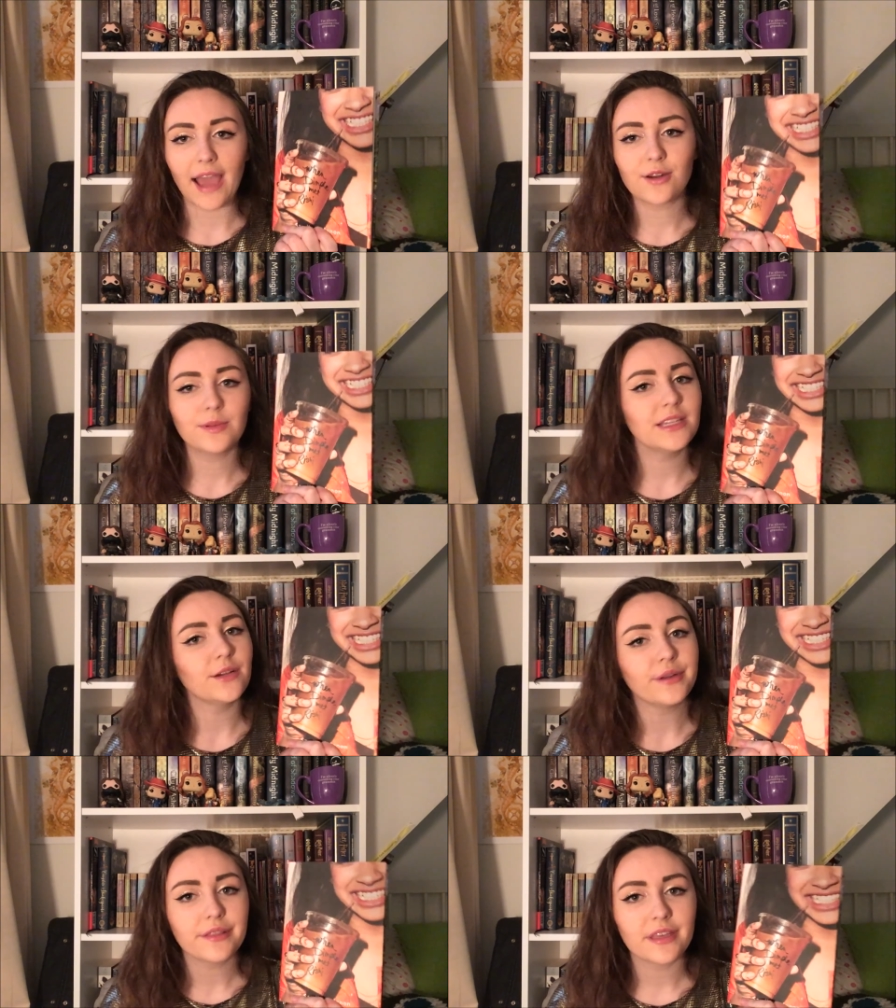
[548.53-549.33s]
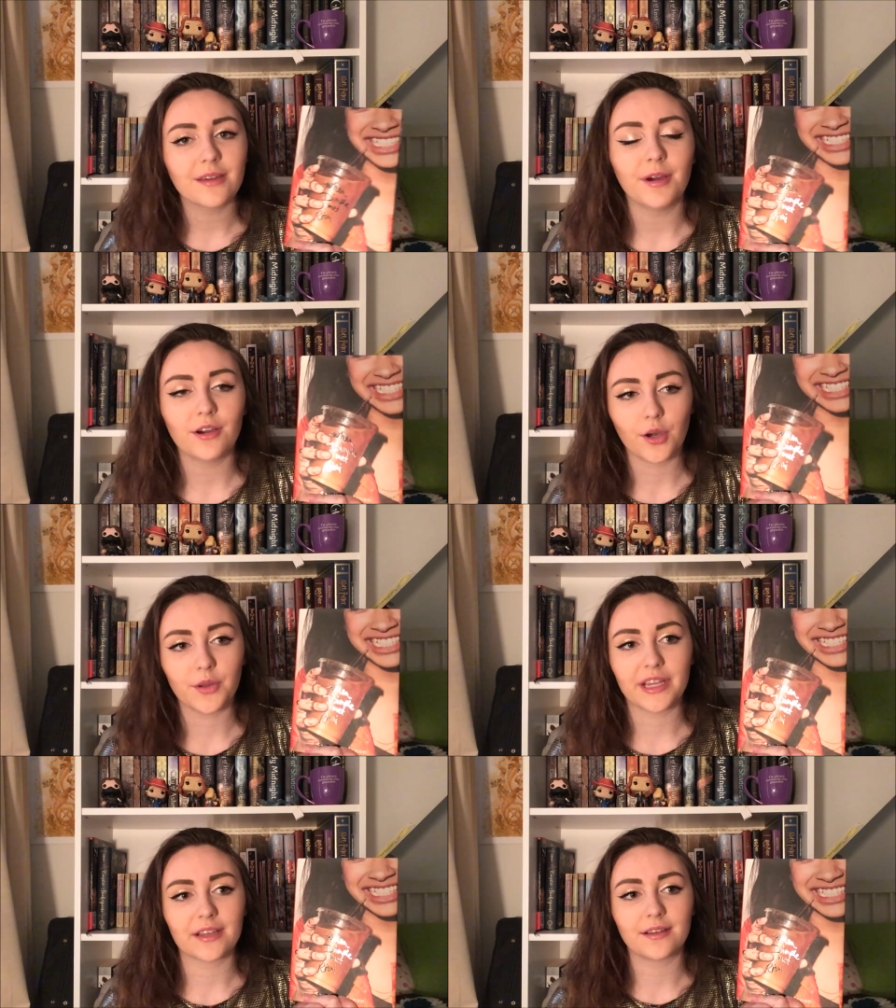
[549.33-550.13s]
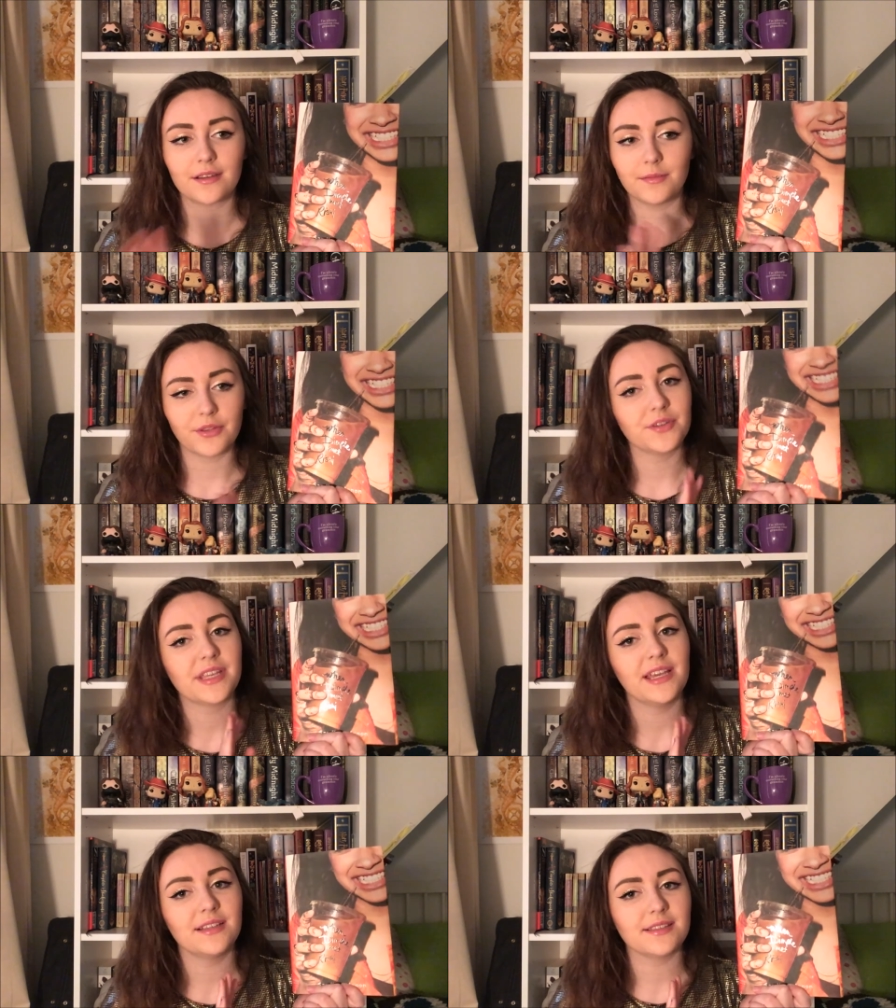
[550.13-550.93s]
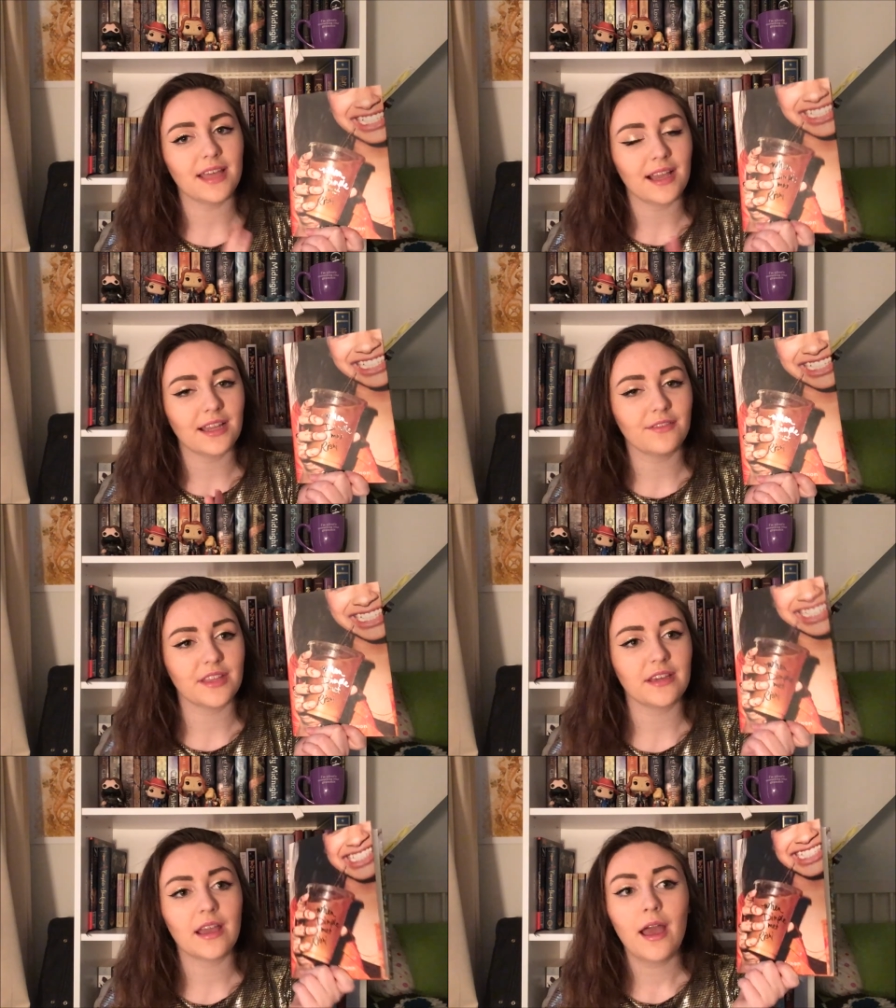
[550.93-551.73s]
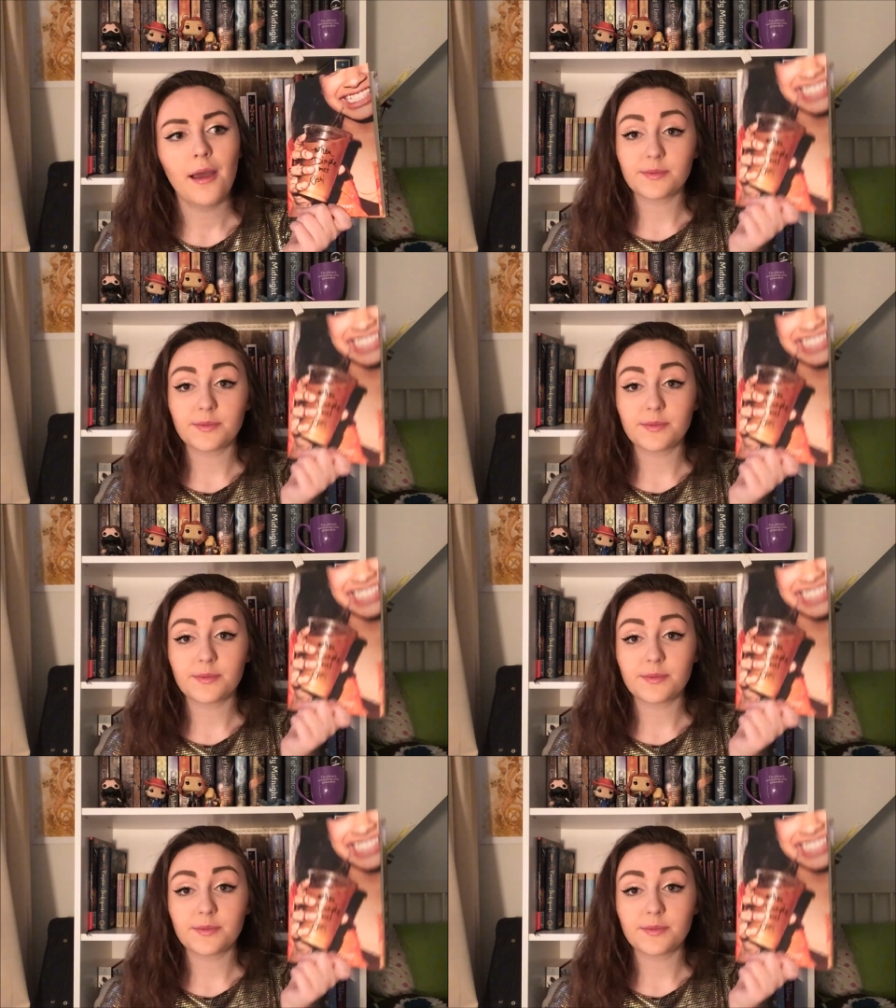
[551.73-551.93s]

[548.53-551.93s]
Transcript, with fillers: I don't really know anything about coding, computer science, that kind of thing.